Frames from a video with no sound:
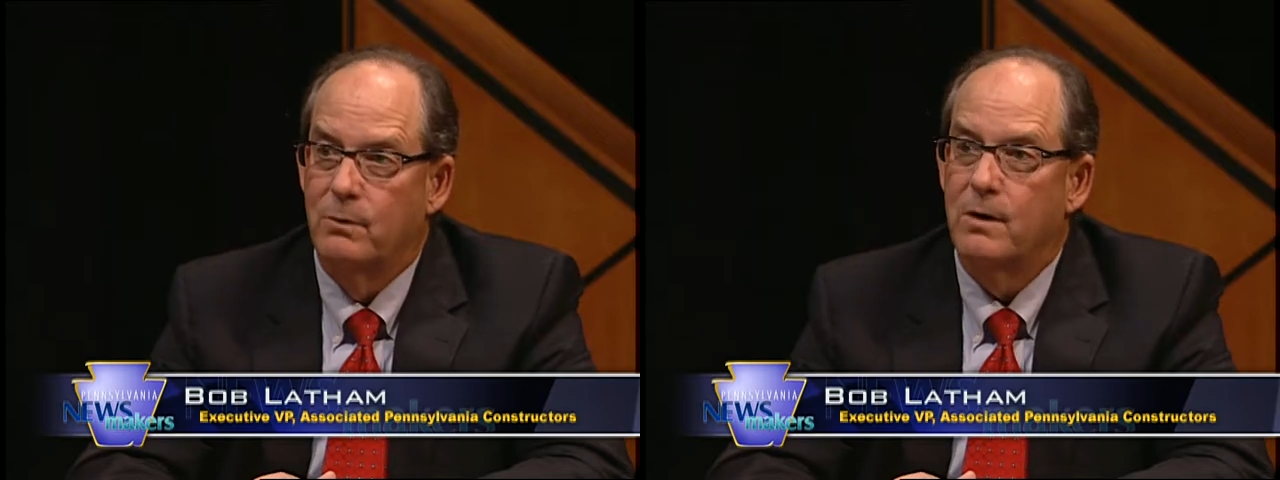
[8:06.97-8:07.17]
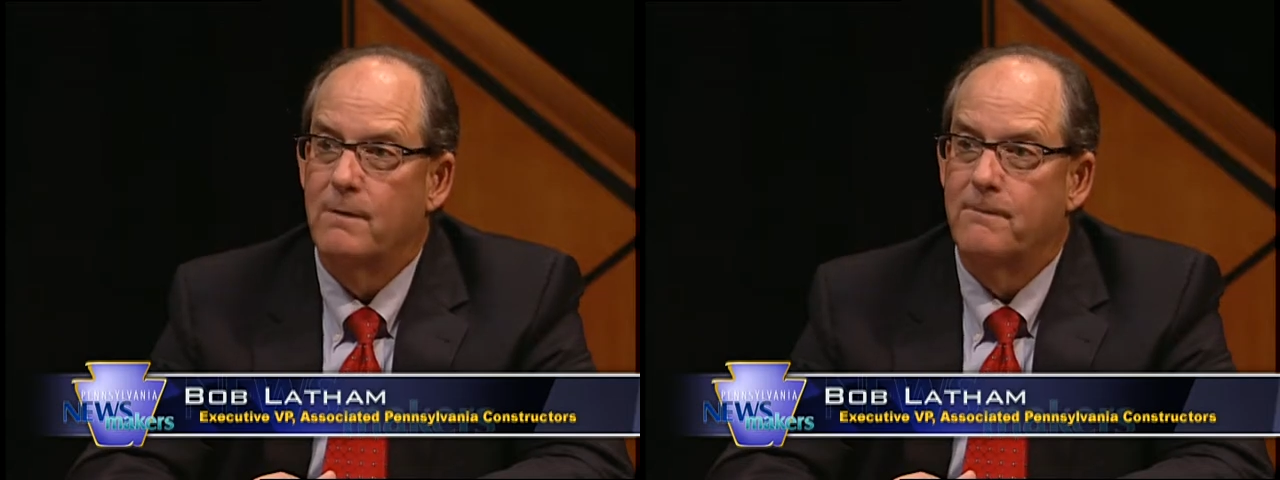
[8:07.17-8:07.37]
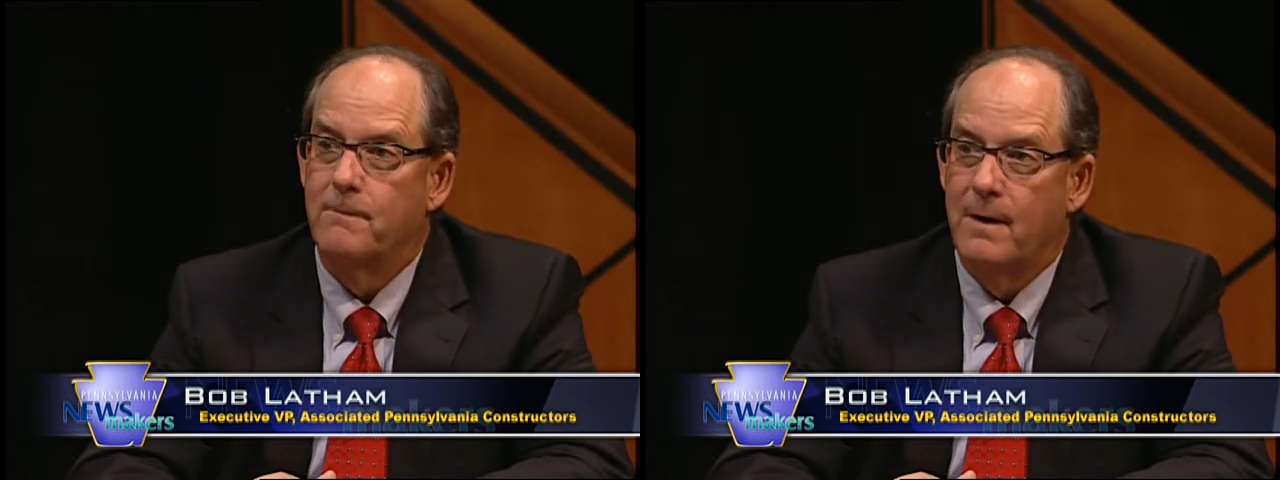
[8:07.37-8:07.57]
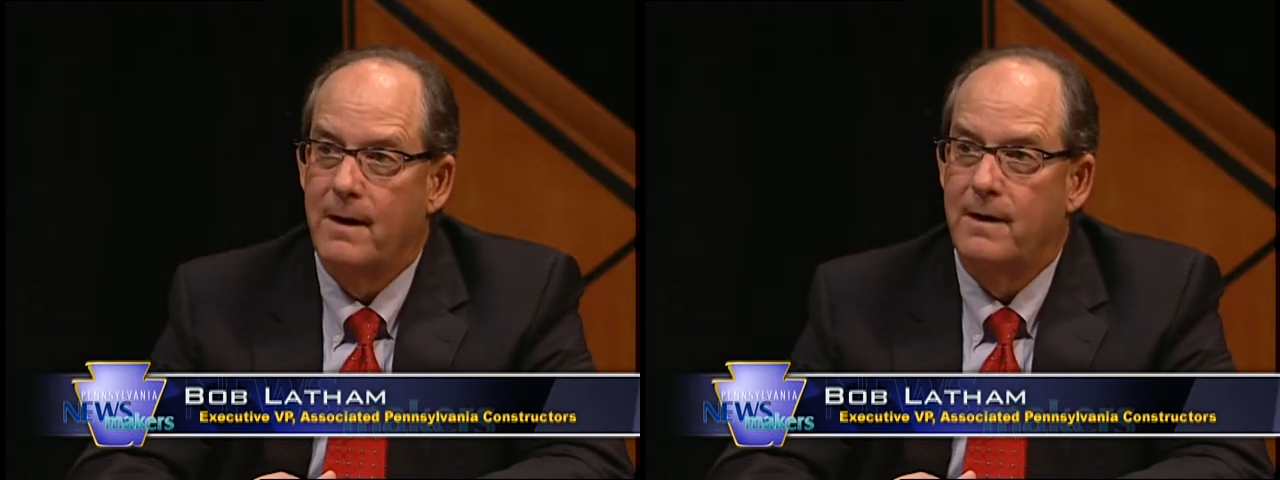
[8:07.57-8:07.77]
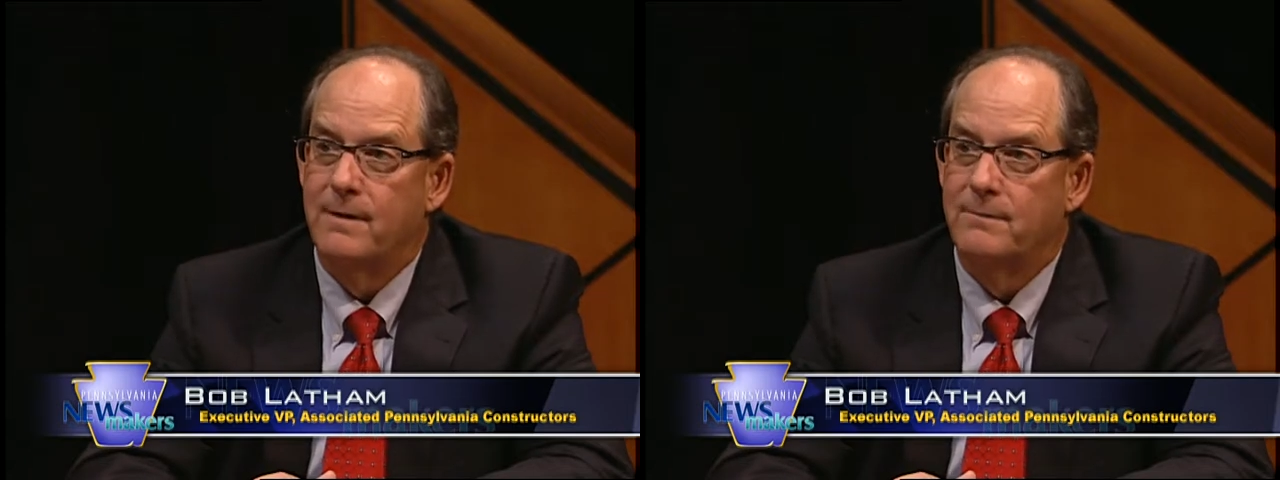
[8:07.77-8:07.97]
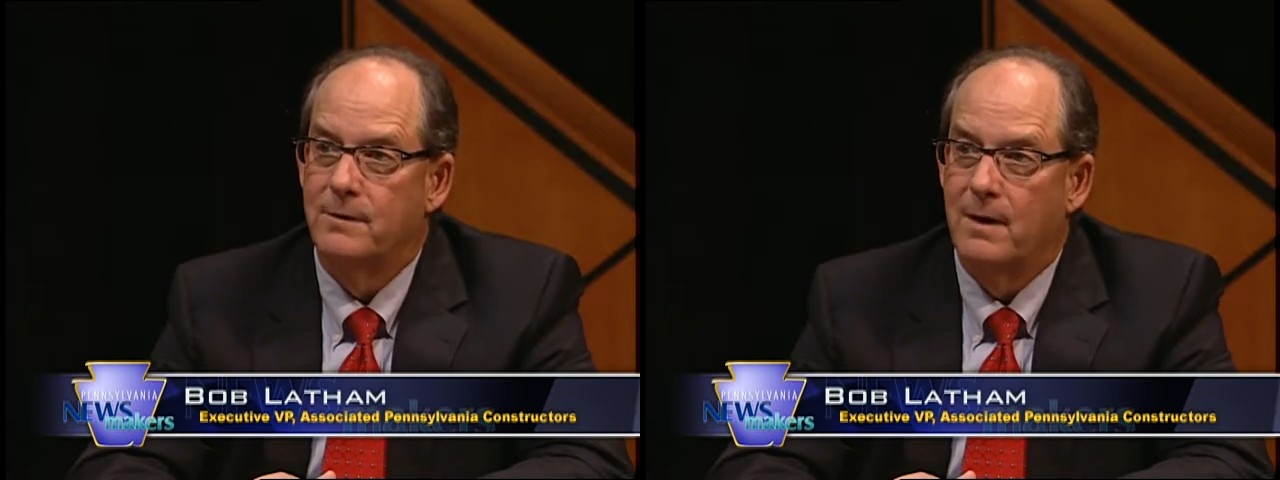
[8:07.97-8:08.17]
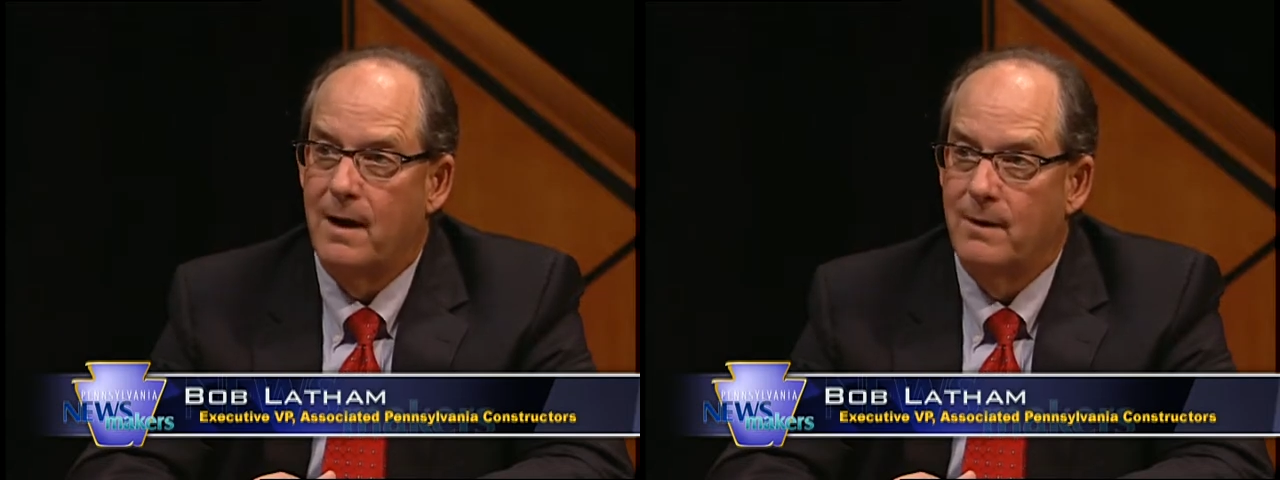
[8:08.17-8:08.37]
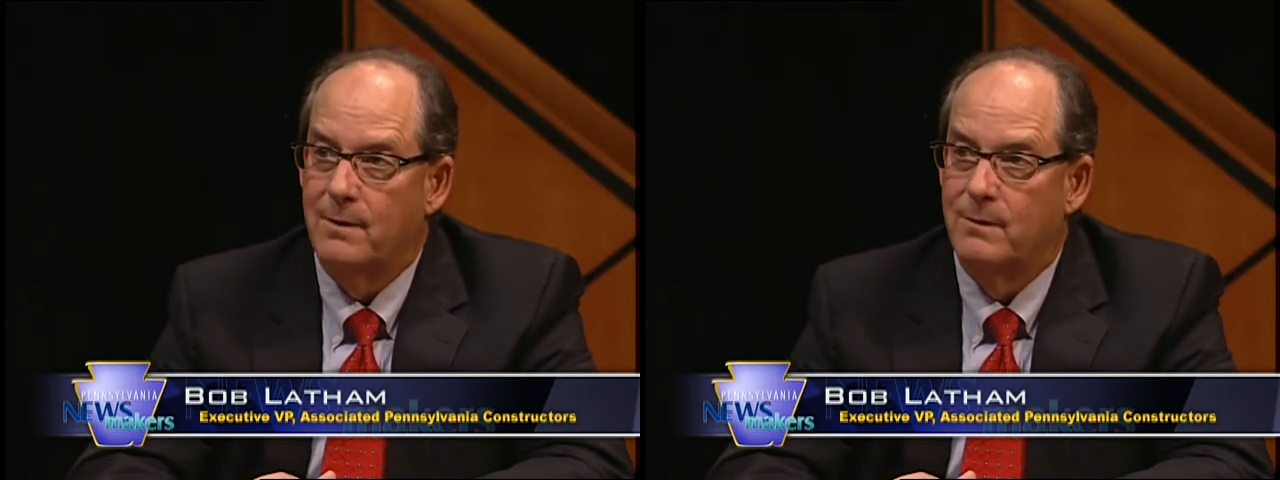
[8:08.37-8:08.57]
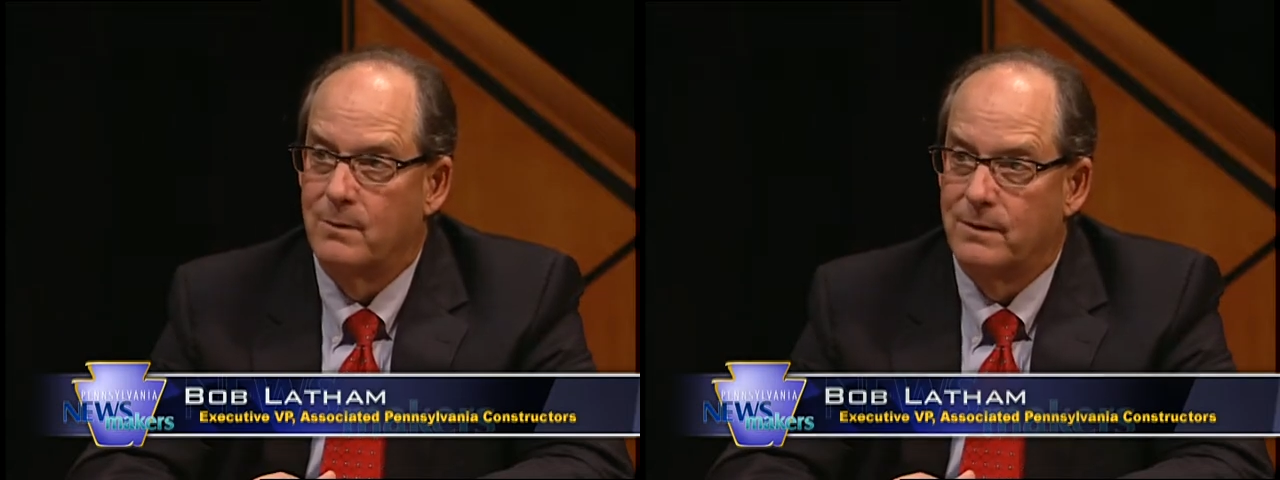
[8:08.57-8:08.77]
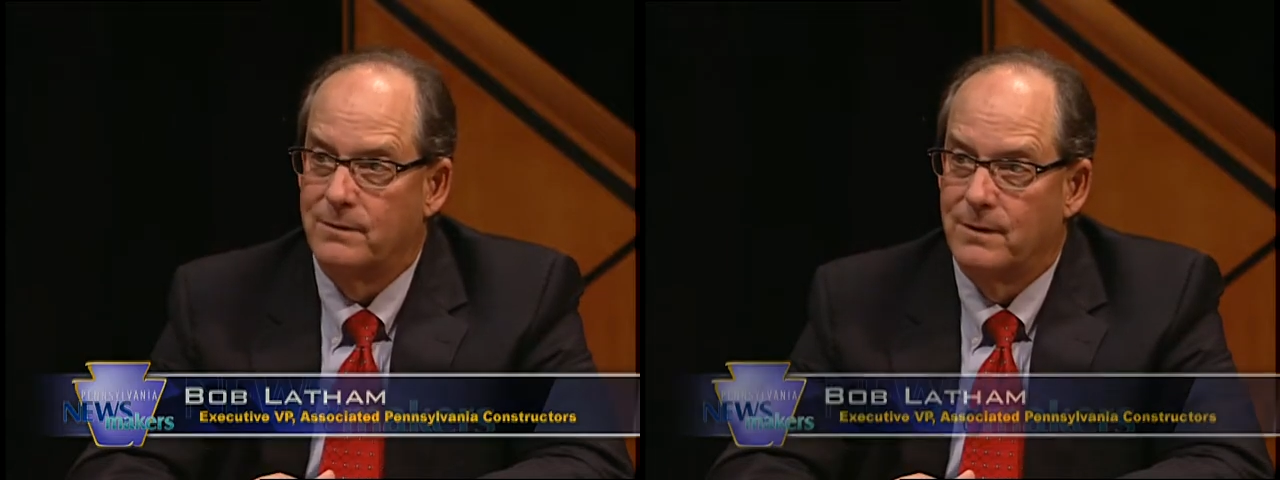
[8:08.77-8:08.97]
we're afraid of your highway
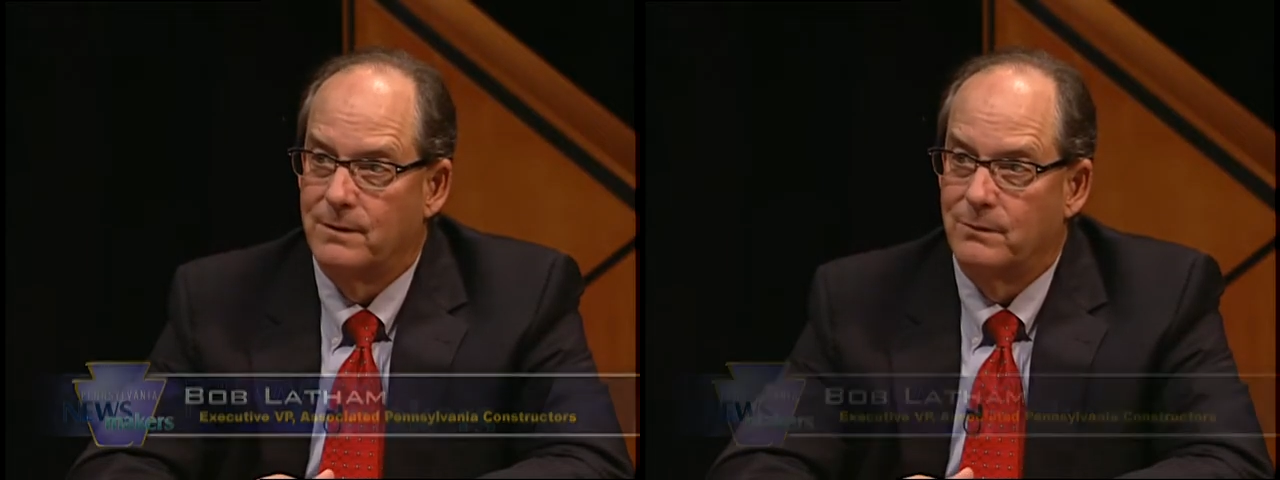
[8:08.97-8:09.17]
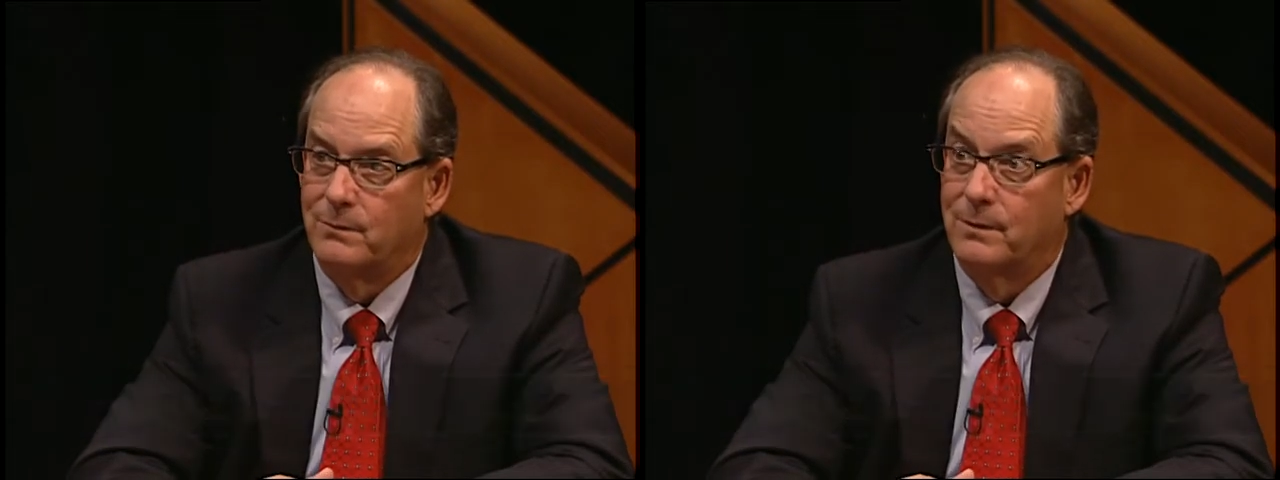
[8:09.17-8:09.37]
work zones.